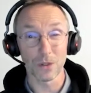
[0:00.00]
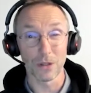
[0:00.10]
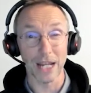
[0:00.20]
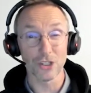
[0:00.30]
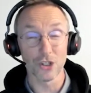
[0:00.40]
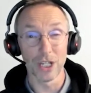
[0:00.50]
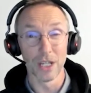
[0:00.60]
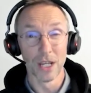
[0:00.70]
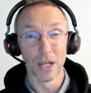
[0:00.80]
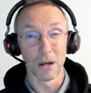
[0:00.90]
will
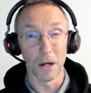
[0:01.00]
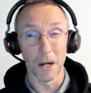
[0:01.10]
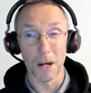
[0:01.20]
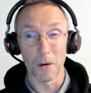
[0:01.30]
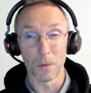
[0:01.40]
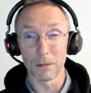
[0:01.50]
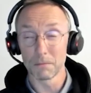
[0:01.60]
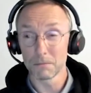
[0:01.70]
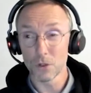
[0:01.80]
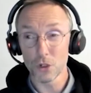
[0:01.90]
actually
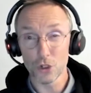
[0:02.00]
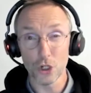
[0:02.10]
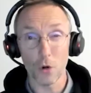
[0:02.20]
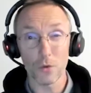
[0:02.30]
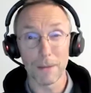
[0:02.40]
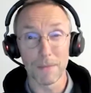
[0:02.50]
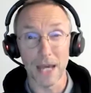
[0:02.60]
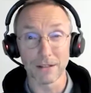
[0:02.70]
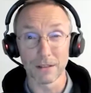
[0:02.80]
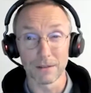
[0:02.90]
well show them
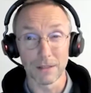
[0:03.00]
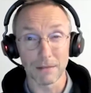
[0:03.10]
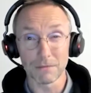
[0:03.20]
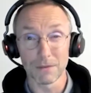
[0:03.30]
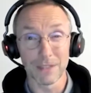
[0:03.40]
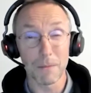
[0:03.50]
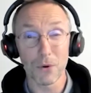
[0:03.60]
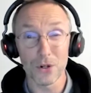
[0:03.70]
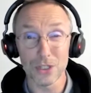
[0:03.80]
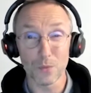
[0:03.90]
that the
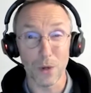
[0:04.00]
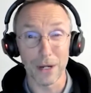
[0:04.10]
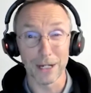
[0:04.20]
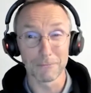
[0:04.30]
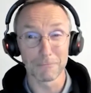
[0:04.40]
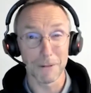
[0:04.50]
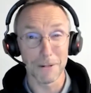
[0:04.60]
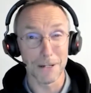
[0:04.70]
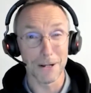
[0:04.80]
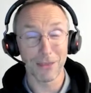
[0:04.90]
emperor is wearing
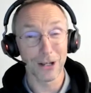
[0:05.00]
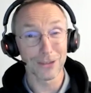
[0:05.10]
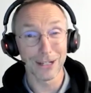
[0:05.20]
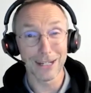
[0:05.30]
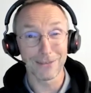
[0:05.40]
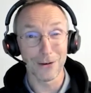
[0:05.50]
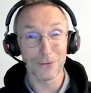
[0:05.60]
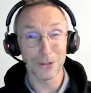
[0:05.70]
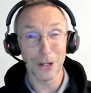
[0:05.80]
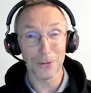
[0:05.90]
nothing underneath
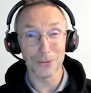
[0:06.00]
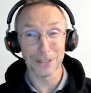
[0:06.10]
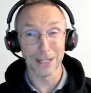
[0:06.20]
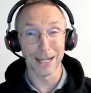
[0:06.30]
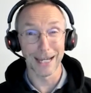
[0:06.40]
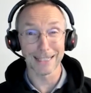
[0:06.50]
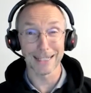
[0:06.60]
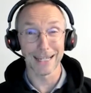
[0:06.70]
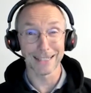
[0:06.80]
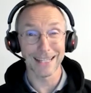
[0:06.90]
those clothes,
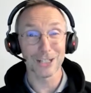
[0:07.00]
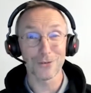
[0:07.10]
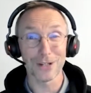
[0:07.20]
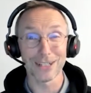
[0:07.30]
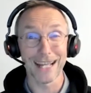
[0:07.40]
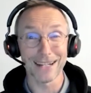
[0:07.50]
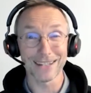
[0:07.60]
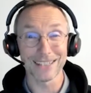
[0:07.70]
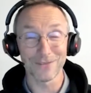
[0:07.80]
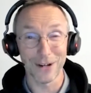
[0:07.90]
as Hans Christian
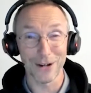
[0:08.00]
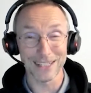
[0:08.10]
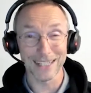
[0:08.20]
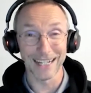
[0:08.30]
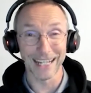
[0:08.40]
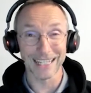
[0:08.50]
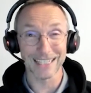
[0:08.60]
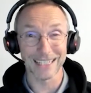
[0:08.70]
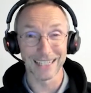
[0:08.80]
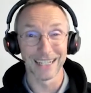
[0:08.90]
Andersen's fairy tale, I
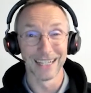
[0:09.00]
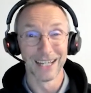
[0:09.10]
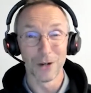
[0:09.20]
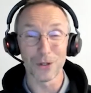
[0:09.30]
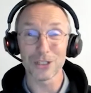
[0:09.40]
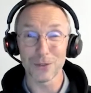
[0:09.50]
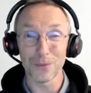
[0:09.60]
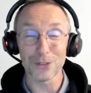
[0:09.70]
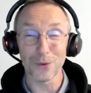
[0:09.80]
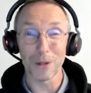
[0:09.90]
guess,
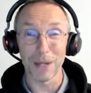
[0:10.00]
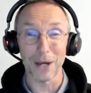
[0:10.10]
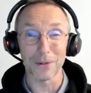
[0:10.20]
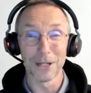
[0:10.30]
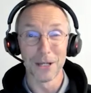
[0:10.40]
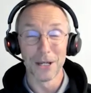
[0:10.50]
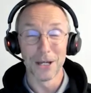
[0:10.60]
was all about.